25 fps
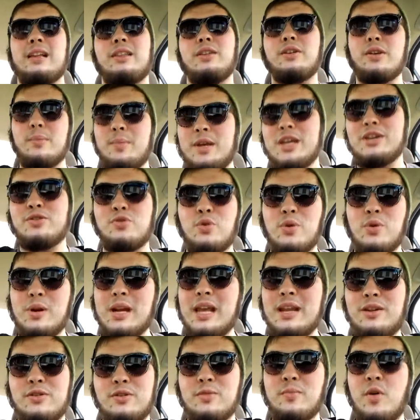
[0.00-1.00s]
there could be a
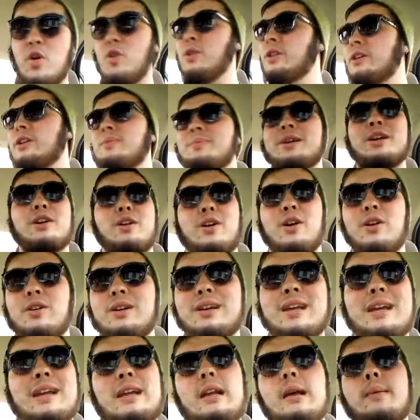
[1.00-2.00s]
tornado tomorrow. There could be a
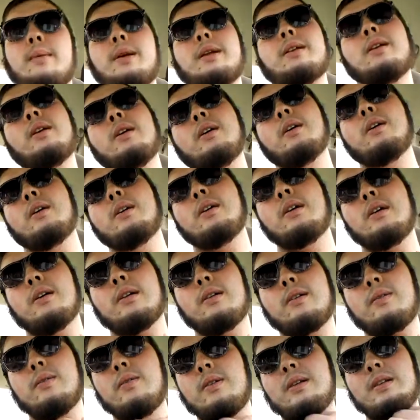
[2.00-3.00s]
hurricane.
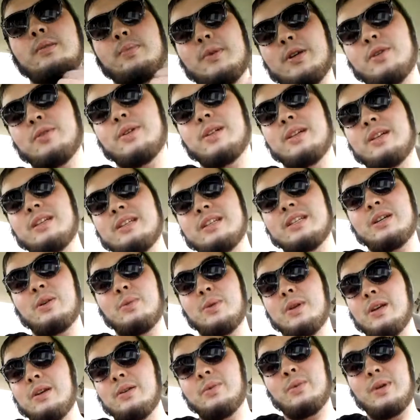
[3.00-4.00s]
Let's be
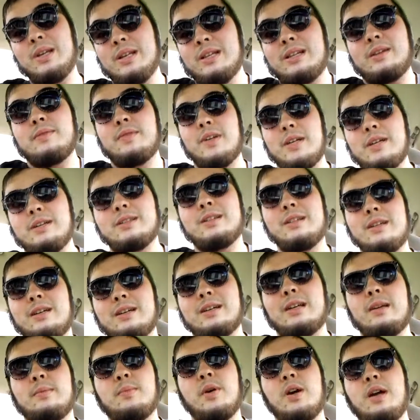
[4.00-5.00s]
realistic. We live in
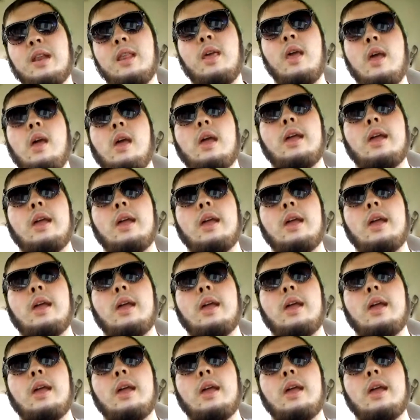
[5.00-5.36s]
Kentucky. But,